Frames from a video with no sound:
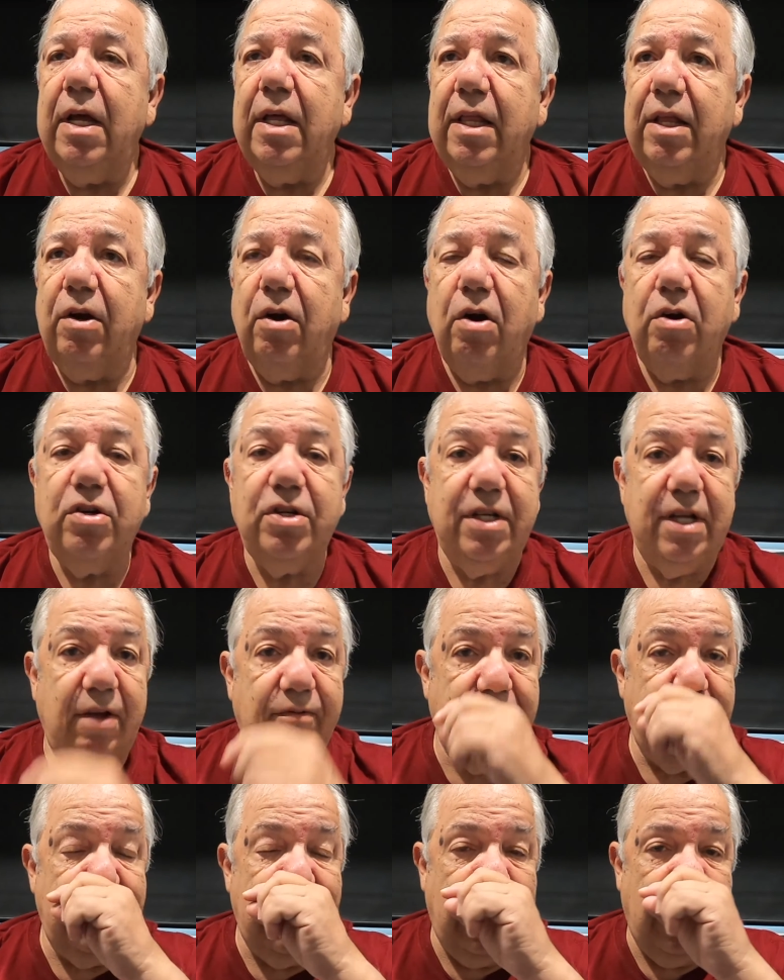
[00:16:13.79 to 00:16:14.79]
There are
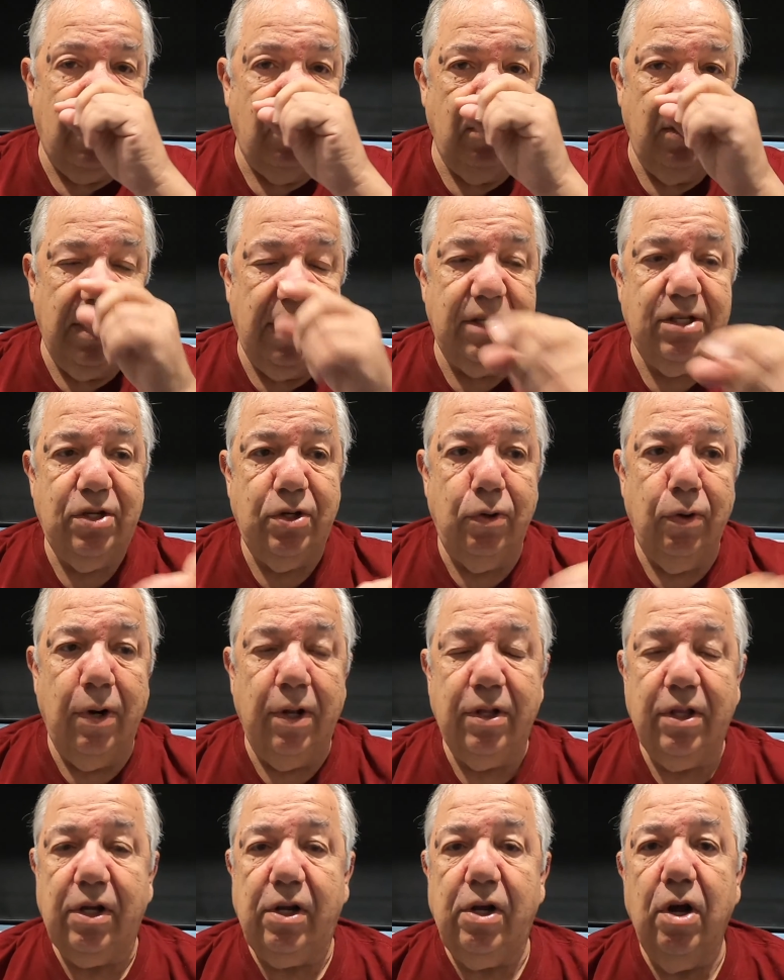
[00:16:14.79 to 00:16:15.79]
7 outlets
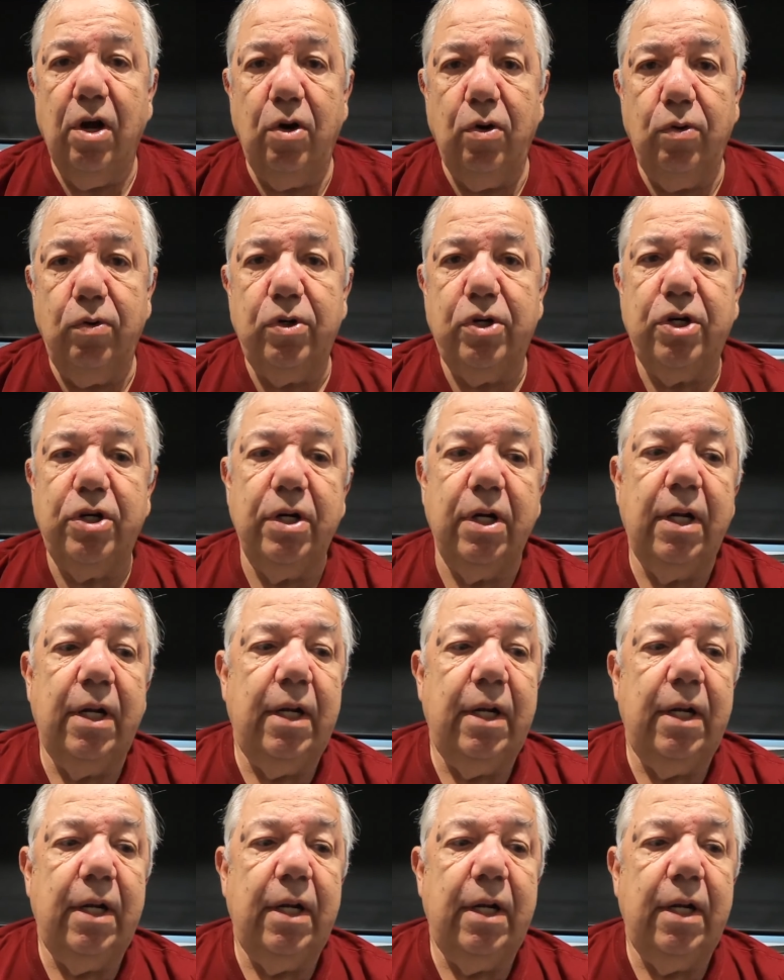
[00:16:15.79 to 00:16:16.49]
throughout the coach.